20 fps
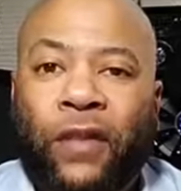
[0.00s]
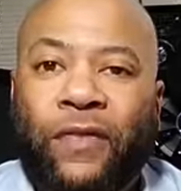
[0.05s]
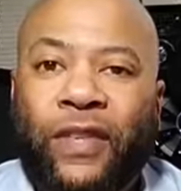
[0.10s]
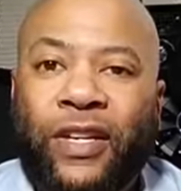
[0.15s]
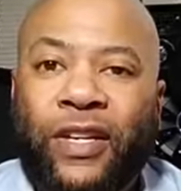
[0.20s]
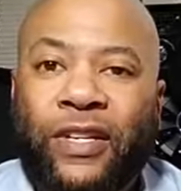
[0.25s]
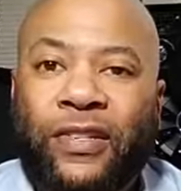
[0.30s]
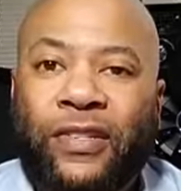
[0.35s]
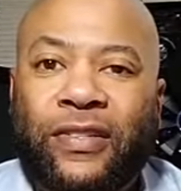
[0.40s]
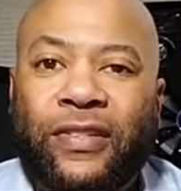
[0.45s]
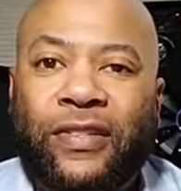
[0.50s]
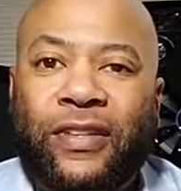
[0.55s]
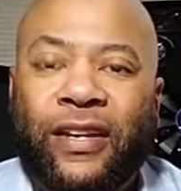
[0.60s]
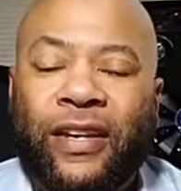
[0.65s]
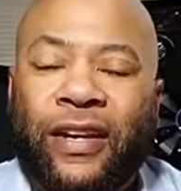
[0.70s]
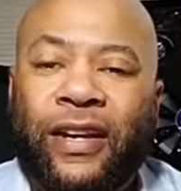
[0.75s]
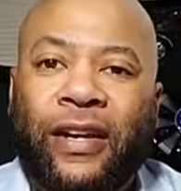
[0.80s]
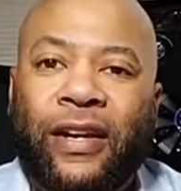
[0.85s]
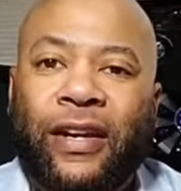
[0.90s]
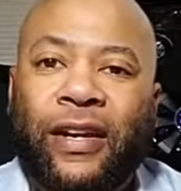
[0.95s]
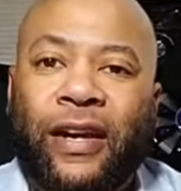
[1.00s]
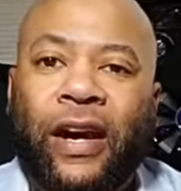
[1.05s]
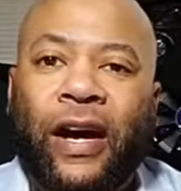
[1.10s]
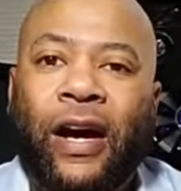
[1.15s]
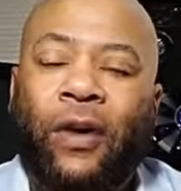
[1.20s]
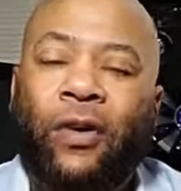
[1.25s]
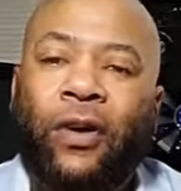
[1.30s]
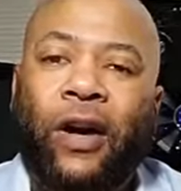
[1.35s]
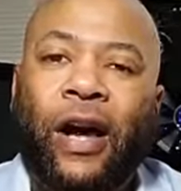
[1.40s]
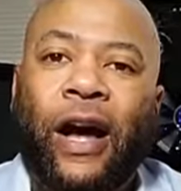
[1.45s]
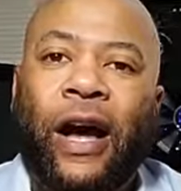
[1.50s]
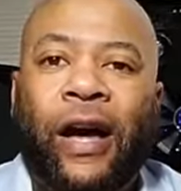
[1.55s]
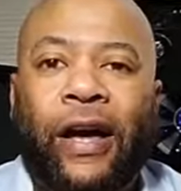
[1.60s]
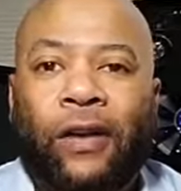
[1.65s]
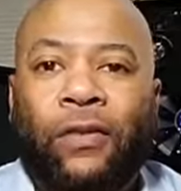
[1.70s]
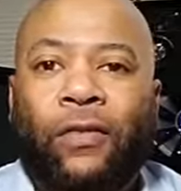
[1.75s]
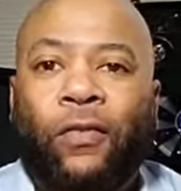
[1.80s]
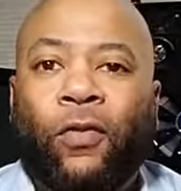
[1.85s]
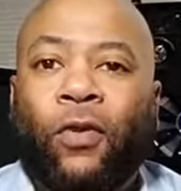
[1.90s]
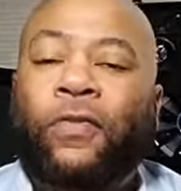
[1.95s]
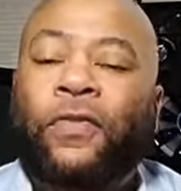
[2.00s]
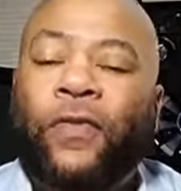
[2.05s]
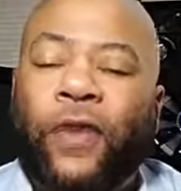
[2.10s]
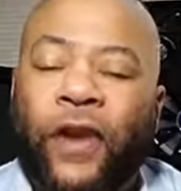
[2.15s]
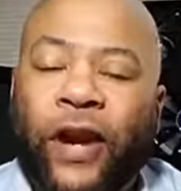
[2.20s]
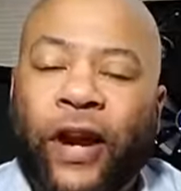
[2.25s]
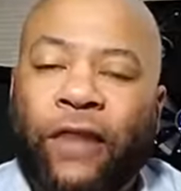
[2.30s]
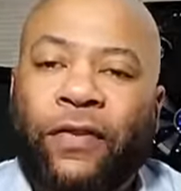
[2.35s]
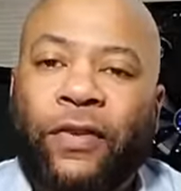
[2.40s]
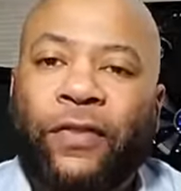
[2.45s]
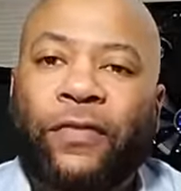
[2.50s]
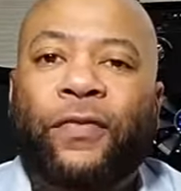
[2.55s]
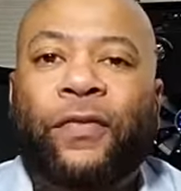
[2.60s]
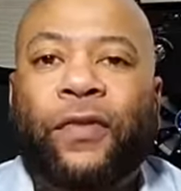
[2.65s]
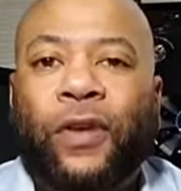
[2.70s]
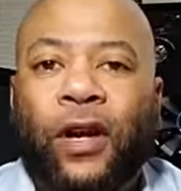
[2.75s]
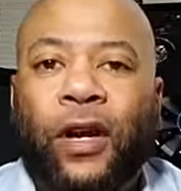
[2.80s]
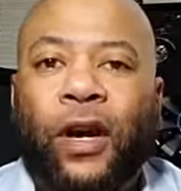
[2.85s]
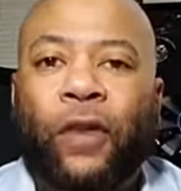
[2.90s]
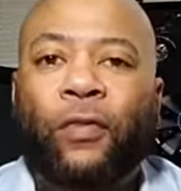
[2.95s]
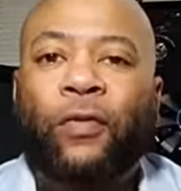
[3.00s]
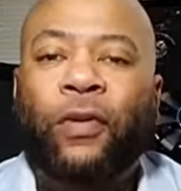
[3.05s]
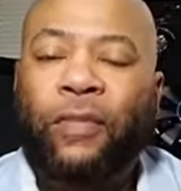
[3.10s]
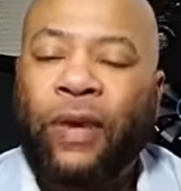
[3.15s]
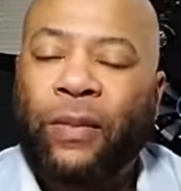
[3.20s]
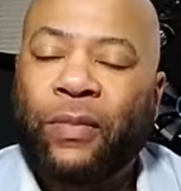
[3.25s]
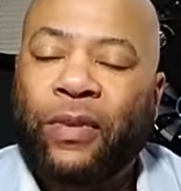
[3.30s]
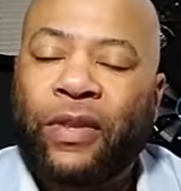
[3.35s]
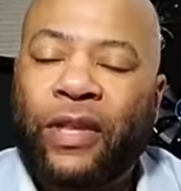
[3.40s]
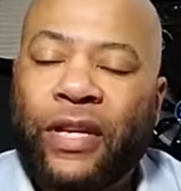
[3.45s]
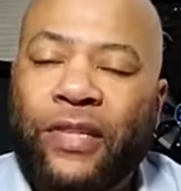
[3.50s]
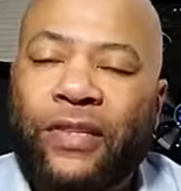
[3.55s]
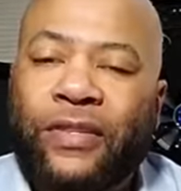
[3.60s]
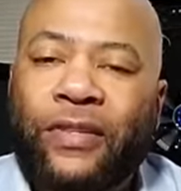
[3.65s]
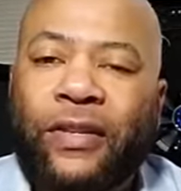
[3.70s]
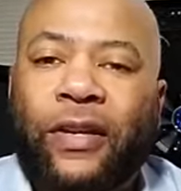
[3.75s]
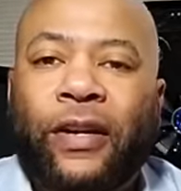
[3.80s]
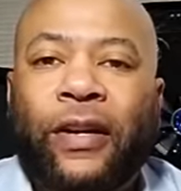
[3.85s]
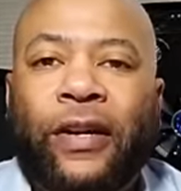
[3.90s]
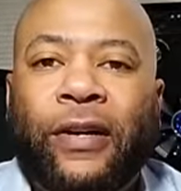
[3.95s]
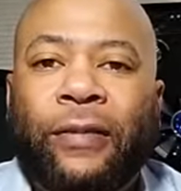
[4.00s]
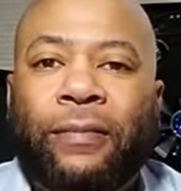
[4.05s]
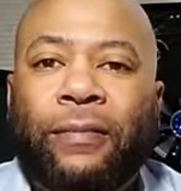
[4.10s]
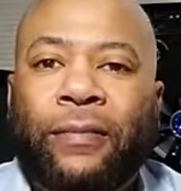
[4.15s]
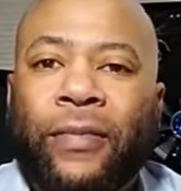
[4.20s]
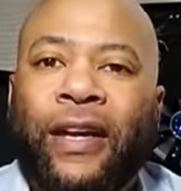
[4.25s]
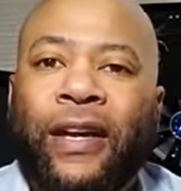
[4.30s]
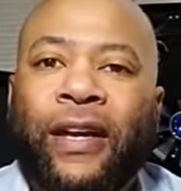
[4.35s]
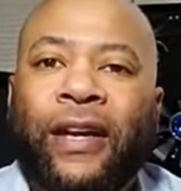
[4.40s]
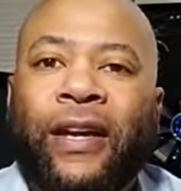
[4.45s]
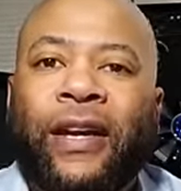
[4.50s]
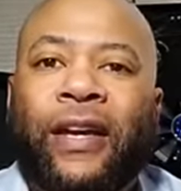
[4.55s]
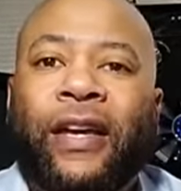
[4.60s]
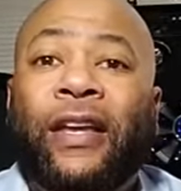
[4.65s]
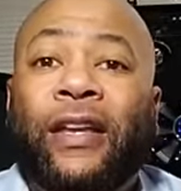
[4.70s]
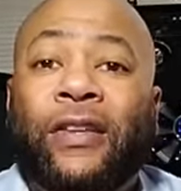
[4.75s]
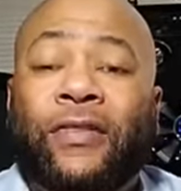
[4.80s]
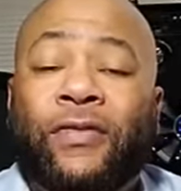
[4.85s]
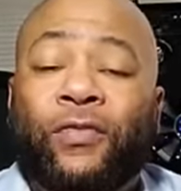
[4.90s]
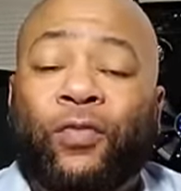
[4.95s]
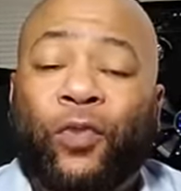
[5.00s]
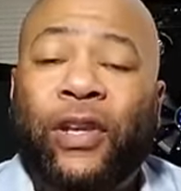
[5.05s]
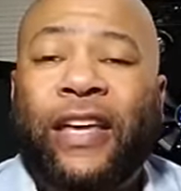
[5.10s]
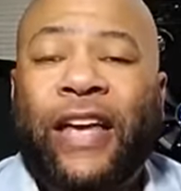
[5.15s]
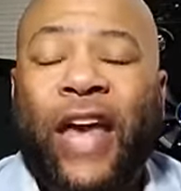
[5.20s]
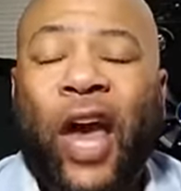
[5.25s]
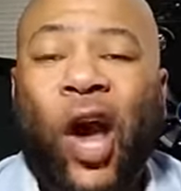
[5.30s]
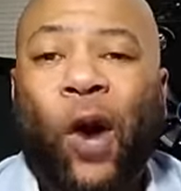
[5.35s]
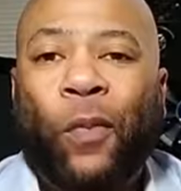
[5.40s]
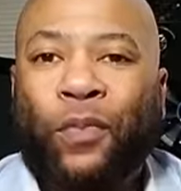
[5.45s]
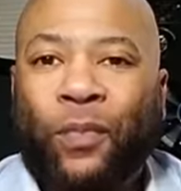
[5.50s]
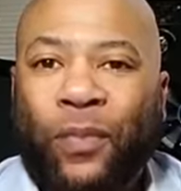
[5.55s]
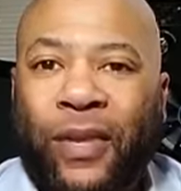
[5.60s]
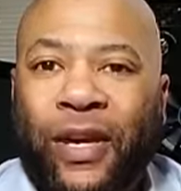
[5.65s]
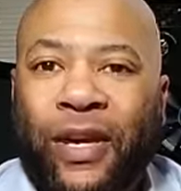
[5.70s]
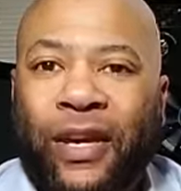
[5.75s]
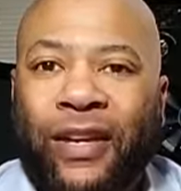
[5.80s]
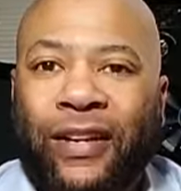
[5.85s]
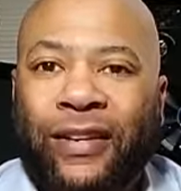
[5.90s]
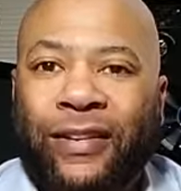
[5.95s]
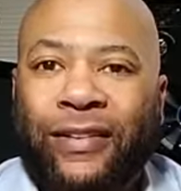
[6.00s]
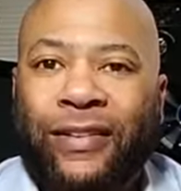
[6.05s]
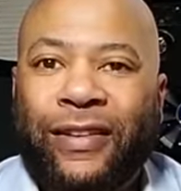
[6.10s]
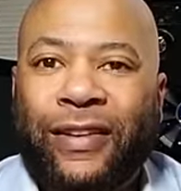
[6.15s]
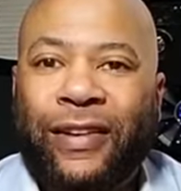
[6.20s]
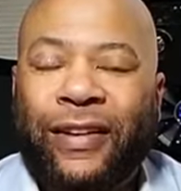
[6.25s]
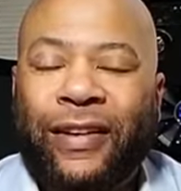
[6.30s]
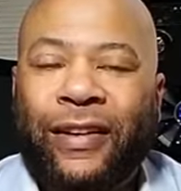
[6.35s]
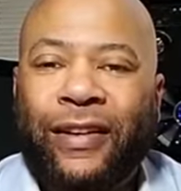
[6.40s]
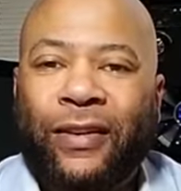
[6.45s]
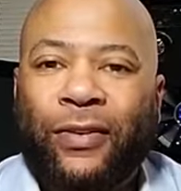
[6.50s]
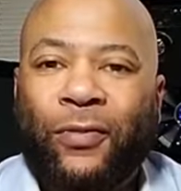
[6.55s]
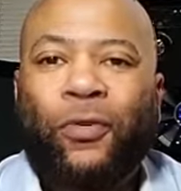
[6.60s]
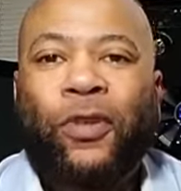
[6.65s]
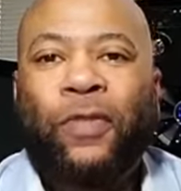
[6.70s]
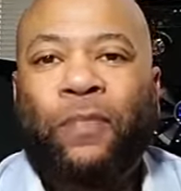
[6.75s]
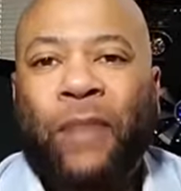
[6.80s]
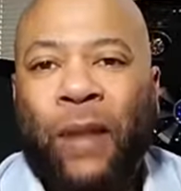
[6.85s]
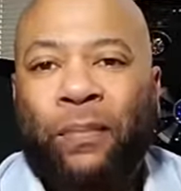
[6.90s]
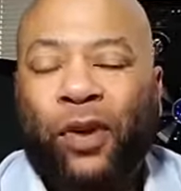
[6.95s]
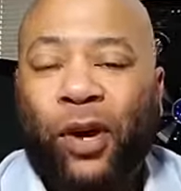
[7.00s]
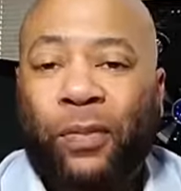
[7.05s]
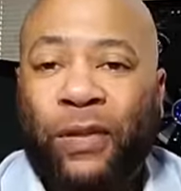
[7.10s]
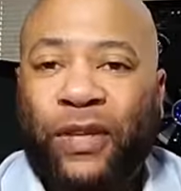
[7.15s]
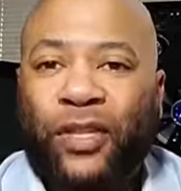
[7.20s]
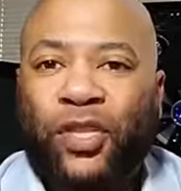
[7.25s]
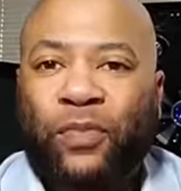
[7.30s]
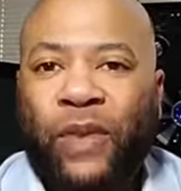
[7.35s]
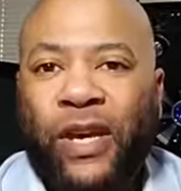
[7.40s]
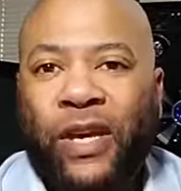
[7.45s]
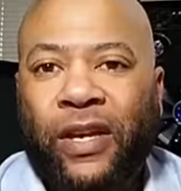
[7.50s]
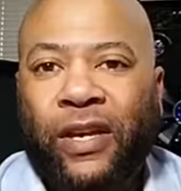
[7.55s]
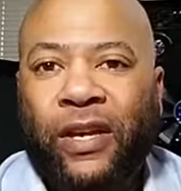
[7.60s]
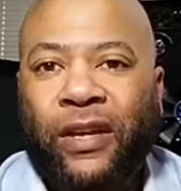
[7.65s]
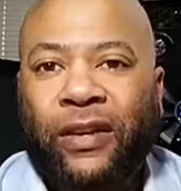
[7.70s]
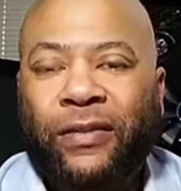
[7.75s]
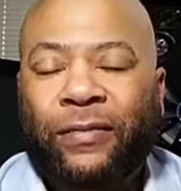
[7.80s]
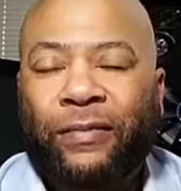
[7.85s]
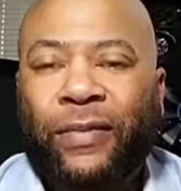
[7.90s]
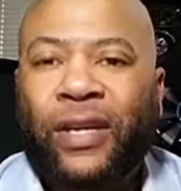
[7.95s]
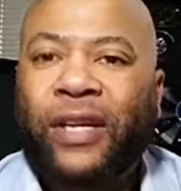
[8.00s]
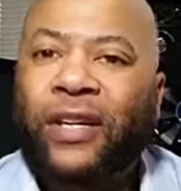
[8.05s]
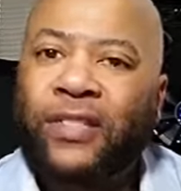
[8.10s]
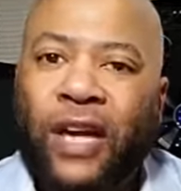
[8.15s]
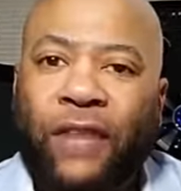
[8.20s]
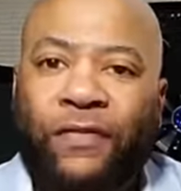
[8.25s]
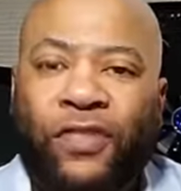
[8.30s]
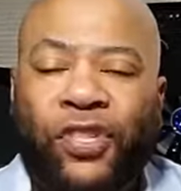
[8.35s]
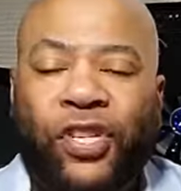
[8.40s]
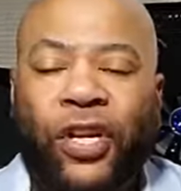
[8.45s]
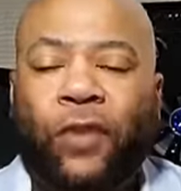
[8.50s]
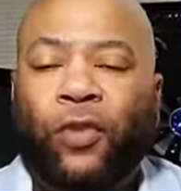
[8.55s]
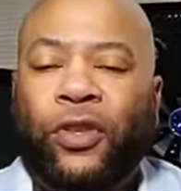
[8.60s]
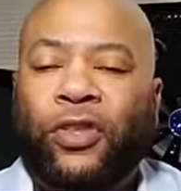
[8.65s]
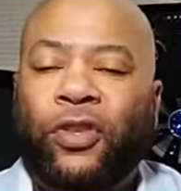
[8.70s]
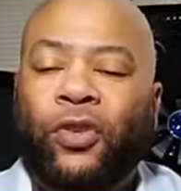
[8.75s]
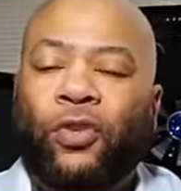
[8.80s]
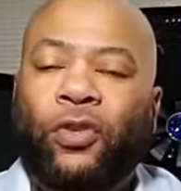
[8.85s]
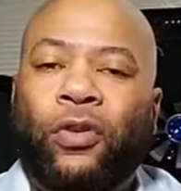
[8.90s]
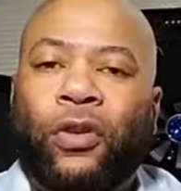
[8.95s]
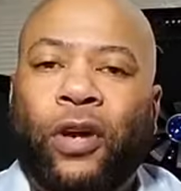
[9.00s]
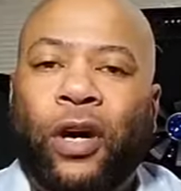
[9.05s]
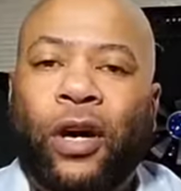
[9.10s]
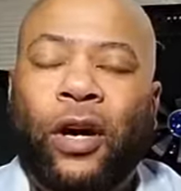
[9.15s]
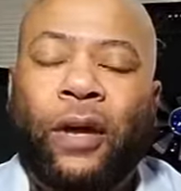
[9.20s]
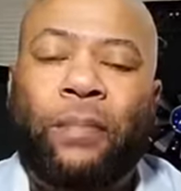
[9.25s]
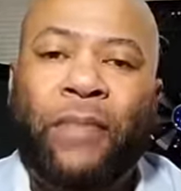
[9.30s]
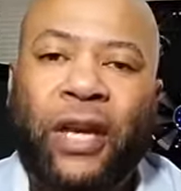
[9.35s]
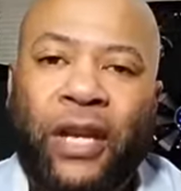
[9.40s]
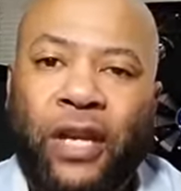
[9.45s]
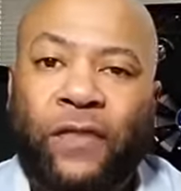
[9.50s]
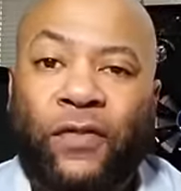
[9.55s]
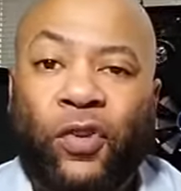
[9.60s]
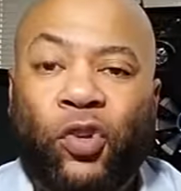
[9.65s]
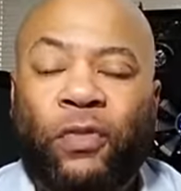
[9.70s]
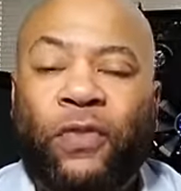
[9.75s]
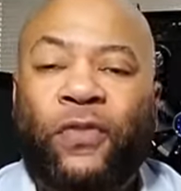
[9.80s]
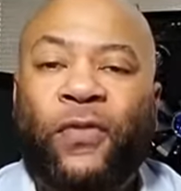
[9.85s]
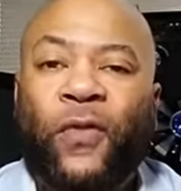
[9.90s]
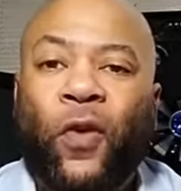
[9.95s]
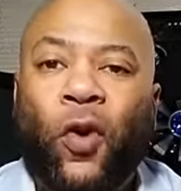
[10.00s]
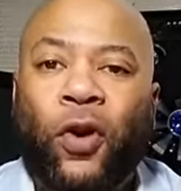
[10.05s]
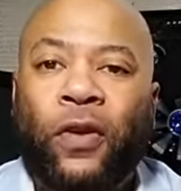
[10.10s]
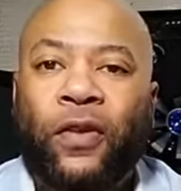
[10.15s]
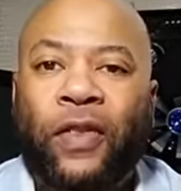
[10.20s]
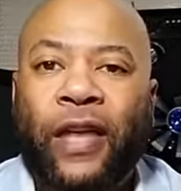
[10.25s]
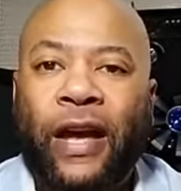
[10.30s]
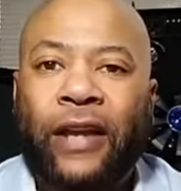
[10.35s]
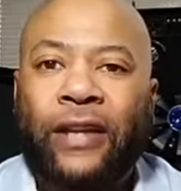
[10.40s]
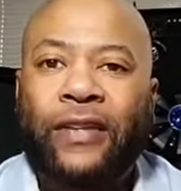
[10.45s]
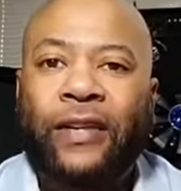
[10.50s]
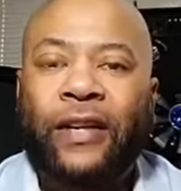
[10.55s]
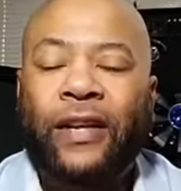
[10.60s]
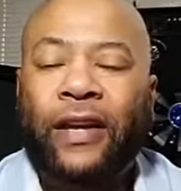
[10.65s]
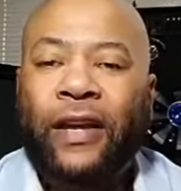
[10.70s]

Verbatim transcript: of this. I, I will forever uh, remember this. Um, it has really helped me with my public speaking because I've shared with you, uh, many of you before, that